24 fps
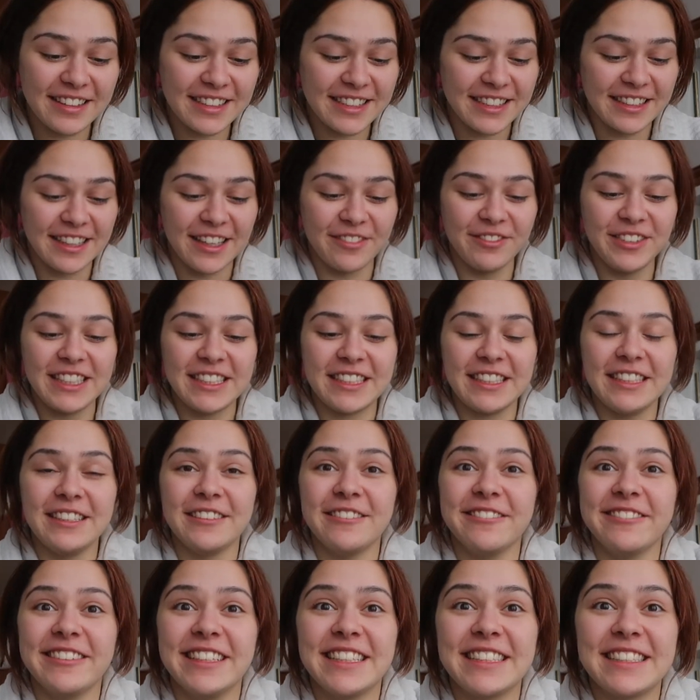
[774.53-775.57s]
So let me see
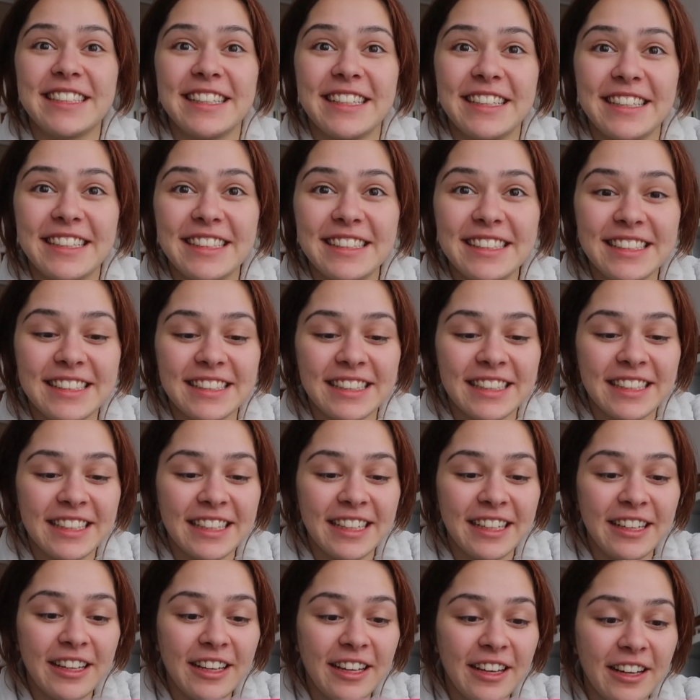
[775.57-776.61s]
who this is.
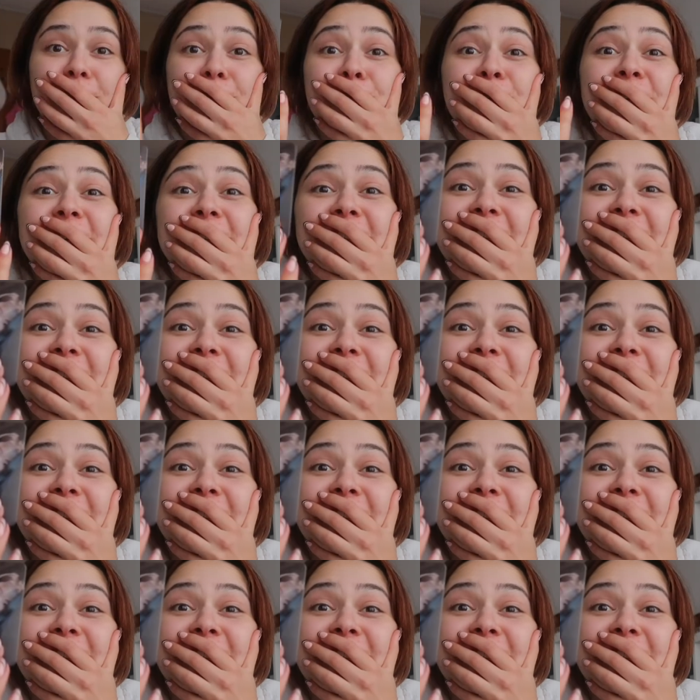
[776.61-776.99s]
Oh my